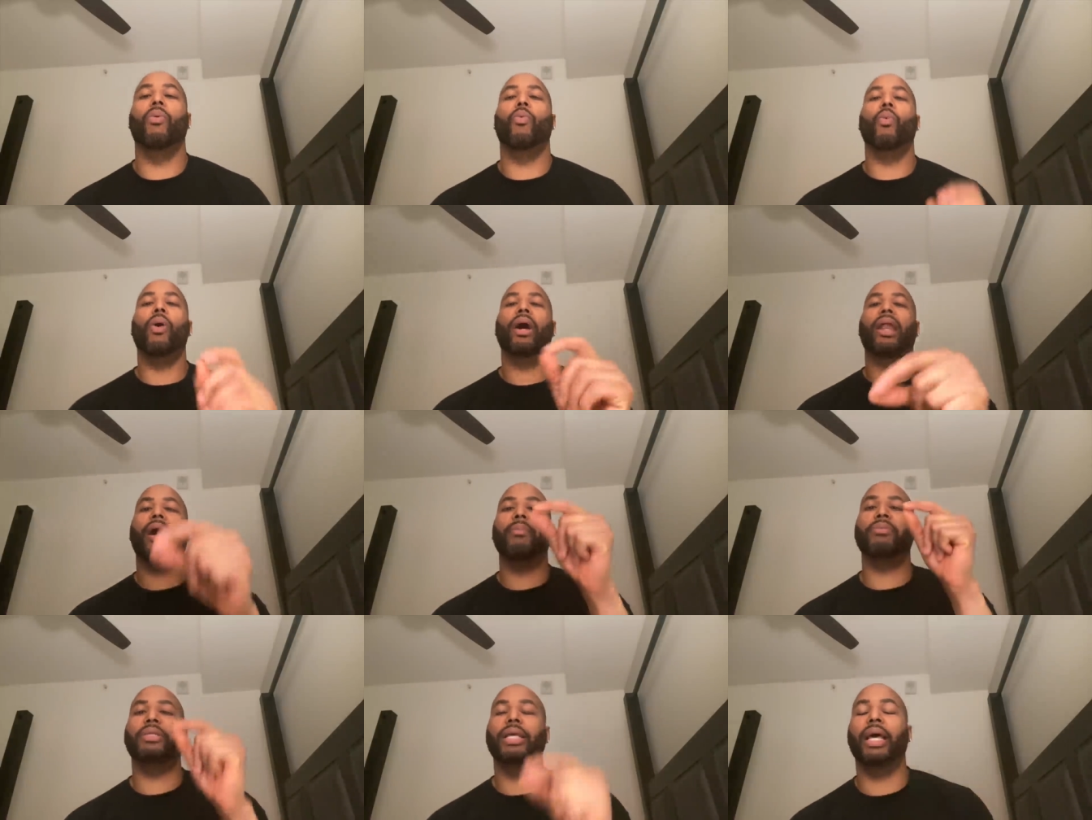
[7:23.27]
What
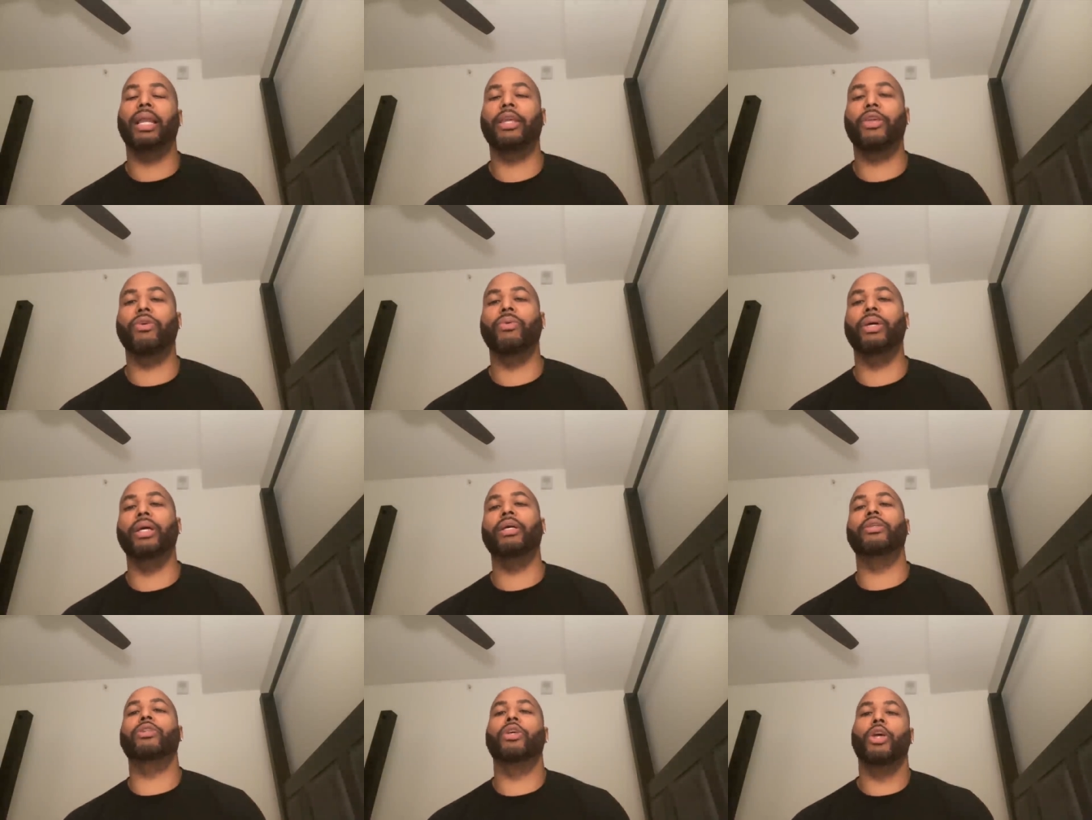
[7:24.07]
I'm telling
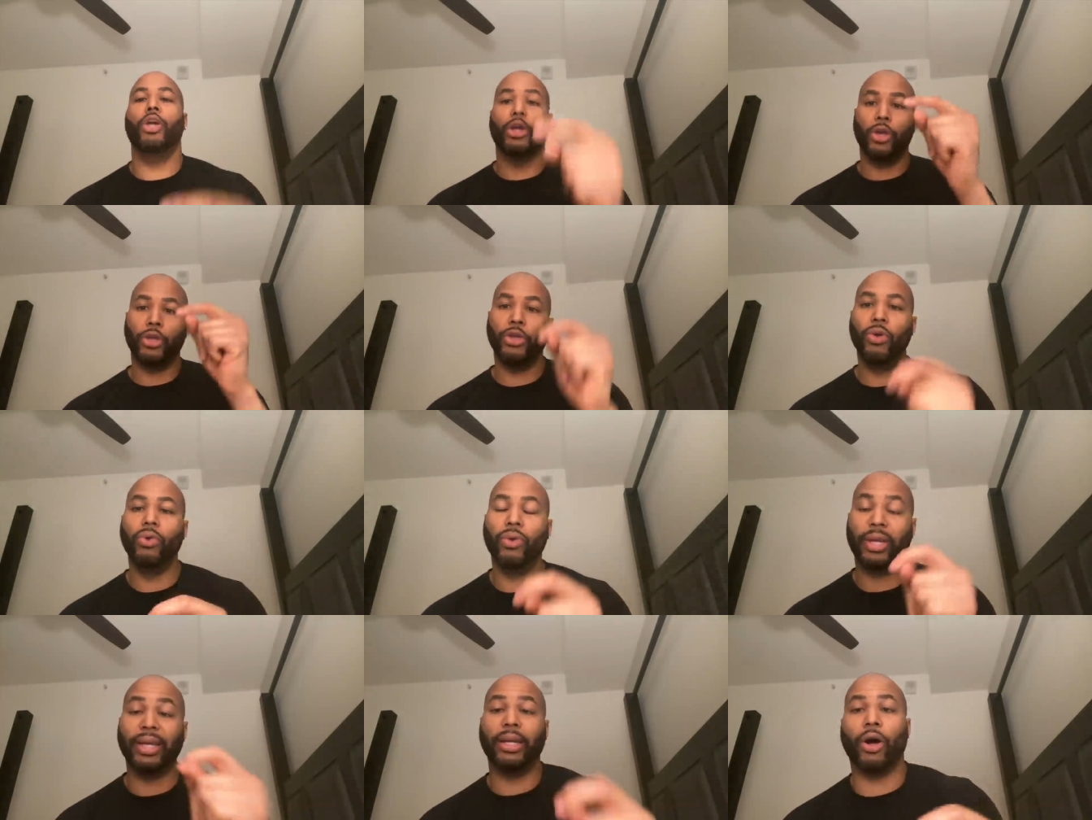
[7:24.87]
you is
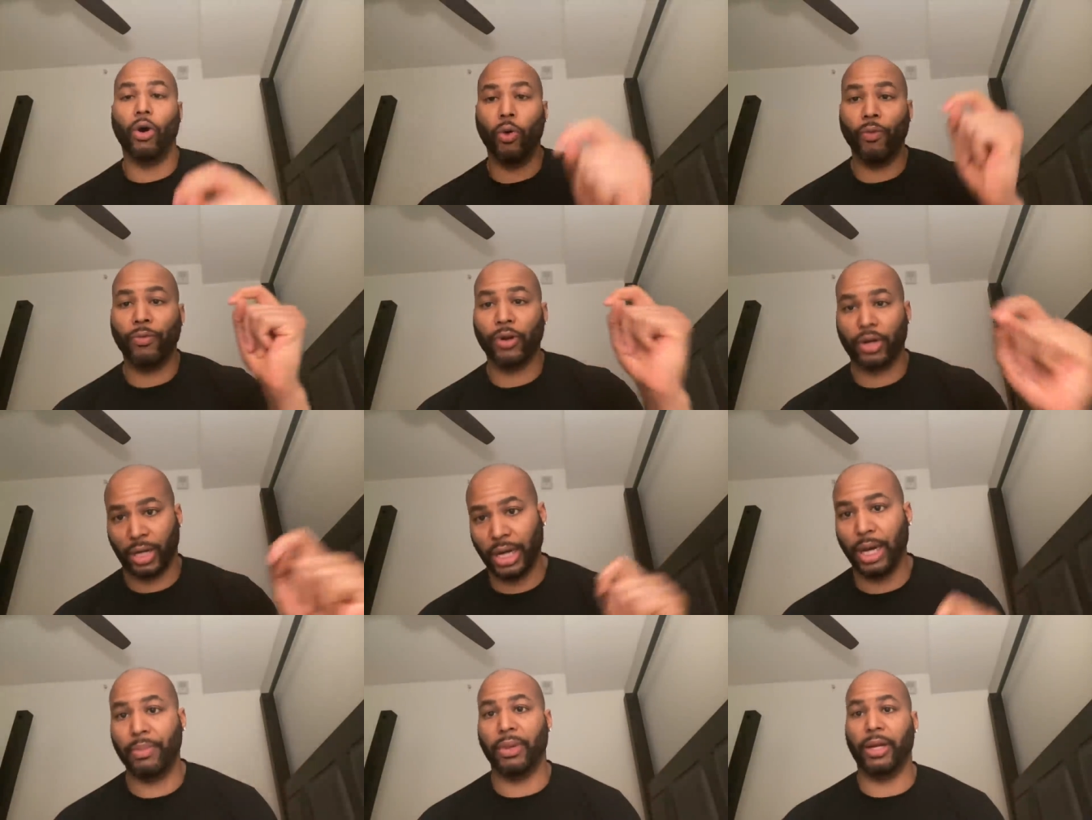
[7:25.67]
you can
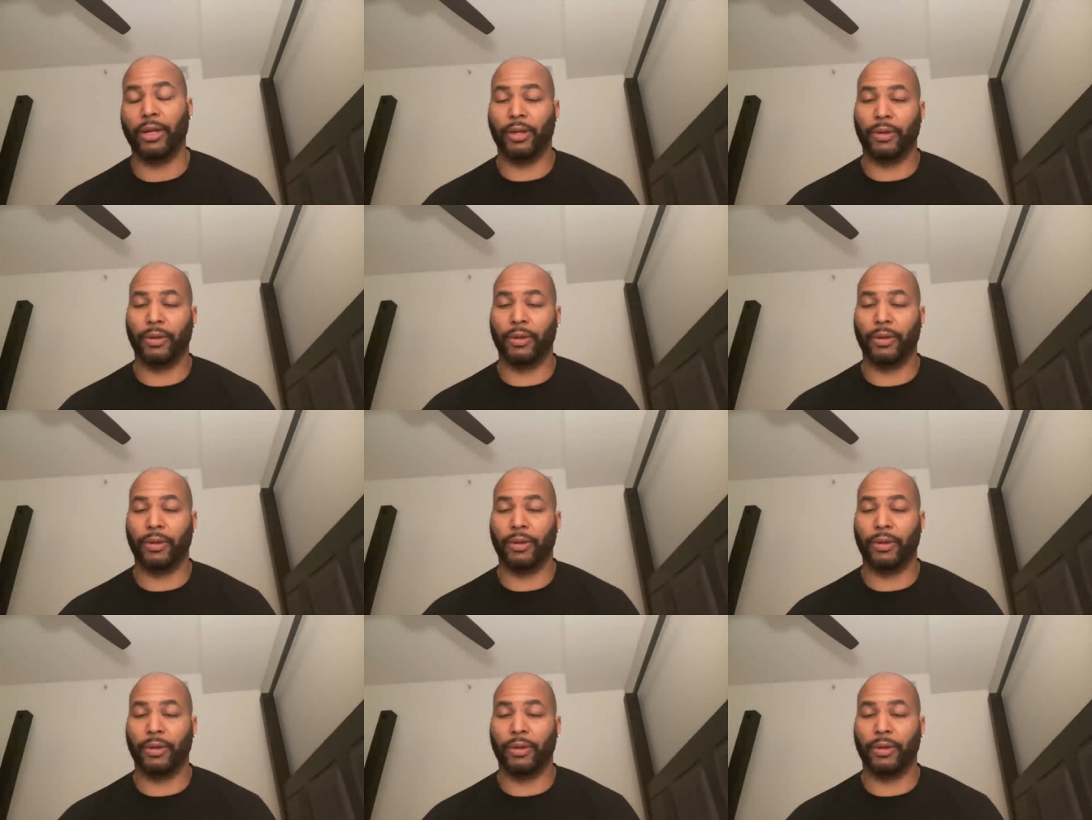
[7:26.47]
overcome it.